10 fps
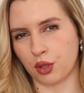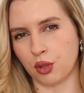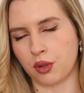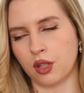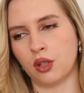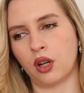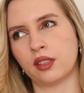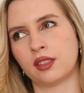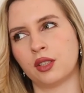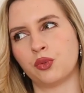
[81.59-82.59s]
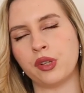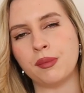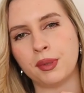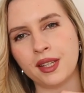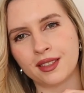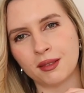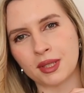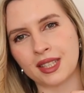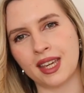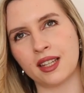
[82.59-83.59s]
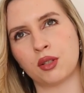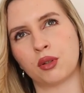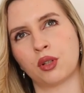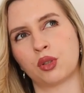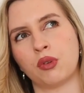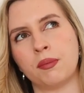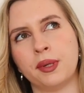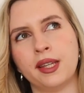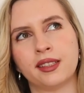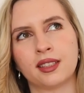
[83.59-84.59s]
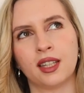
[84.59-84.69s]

So you cannot repeat the mistakes, you cannot repeat